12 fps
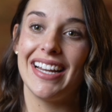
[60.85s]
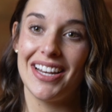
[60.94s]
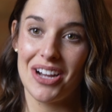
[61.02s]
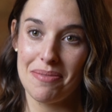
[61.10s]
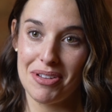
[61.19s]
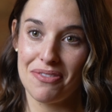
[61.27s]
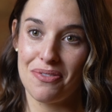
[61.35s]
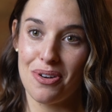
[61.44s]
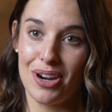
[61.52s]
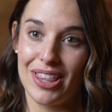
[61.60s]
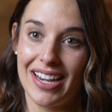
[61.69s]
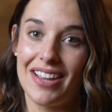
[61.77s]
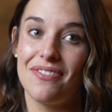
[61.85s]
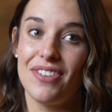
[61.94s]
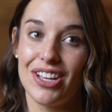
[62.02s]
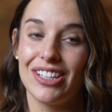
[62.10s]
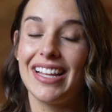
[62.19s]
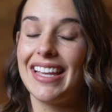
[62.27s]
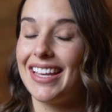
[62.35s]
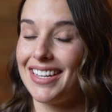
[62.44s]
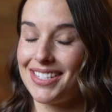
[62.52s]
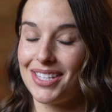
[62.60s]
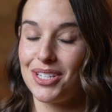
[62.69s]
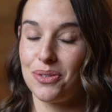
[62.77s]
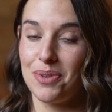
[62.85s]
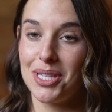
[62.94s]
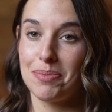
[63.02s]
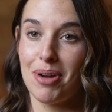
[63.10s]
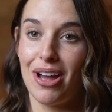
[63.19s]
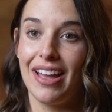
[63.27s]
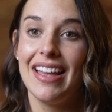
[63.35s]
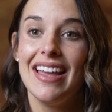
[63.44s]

and now I'm in fourth, and I feel like it is the sweet spot.